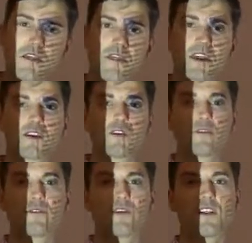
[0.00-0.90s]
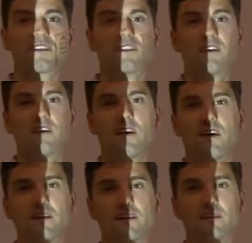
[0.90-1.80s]
Thank you for listening,
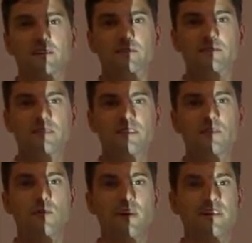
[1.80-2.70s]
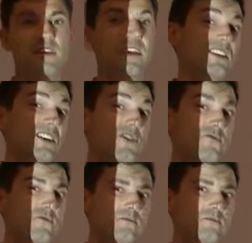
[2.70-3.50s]
and see you at the ETU.